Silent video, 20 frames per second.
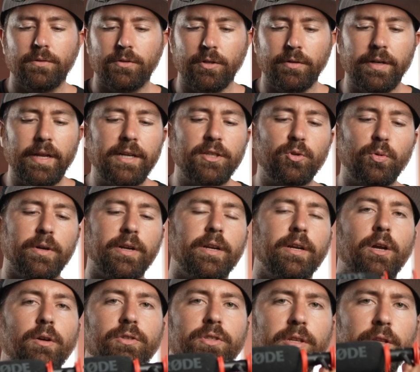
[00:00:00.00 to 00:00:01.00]
So next we're gonna
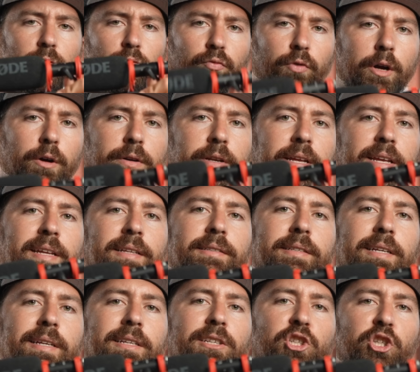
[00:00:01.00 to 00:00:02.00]
go to the Rode N
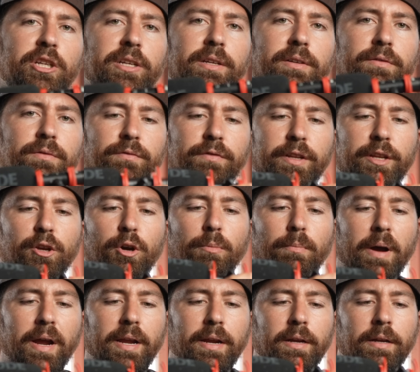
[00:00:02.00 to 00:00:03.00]
T G video
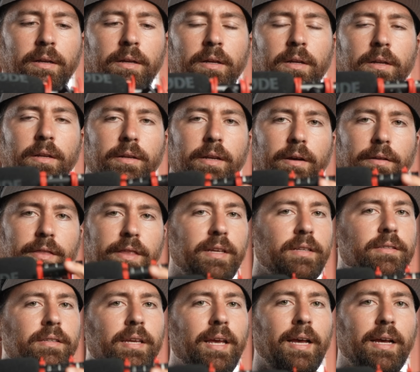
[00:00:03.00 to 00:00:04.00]
mic. Now
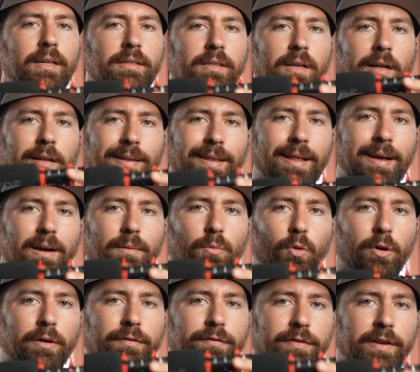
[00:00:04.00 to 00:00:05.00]
this has a lot
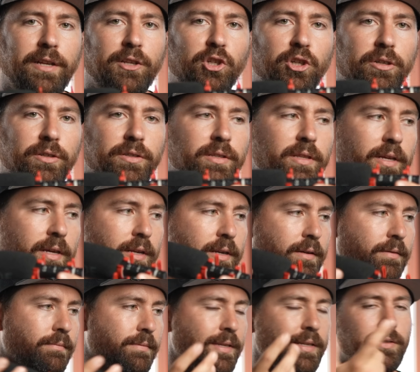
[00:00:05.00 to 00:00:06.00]
more features
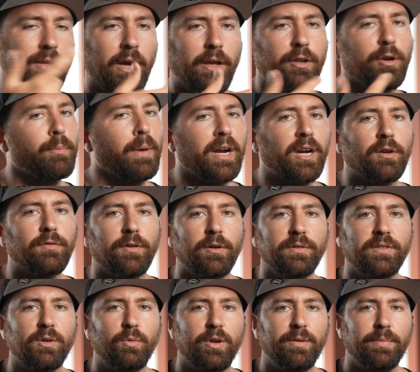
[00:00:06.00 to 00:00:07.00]
than these other
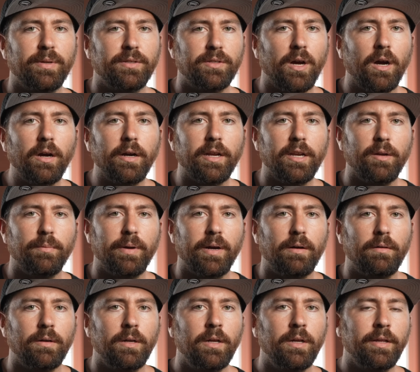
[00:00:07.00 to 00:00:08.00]
microphones that we've been talking
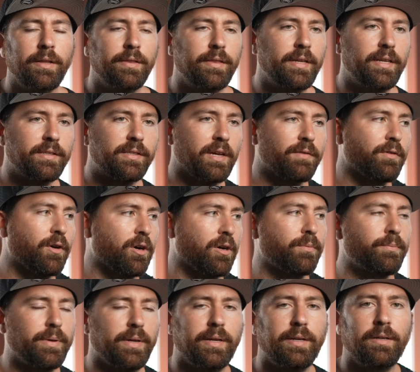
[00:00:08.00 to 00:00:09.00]
about. These have all
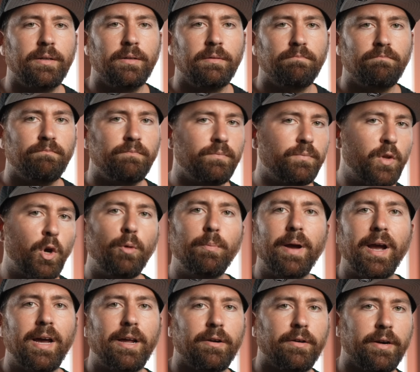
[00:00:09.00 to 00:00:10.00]
been no
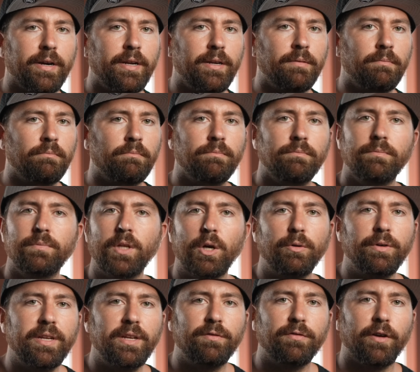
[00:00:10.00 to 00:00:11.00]
battery, no
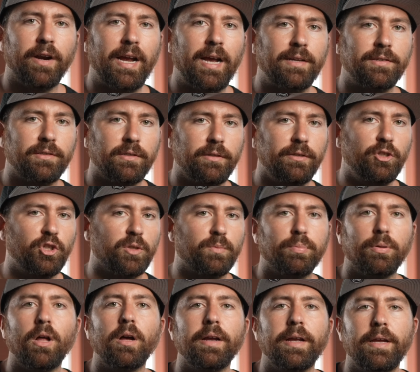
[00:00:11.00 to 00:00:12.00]
need for hassle, you just
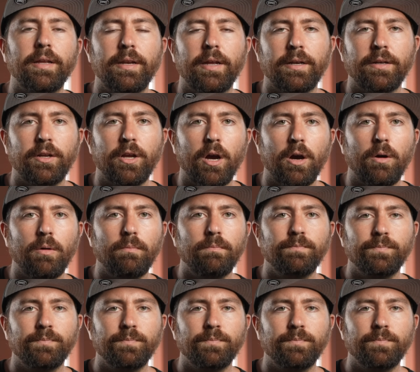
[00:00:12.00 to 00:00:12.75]
plug in and go.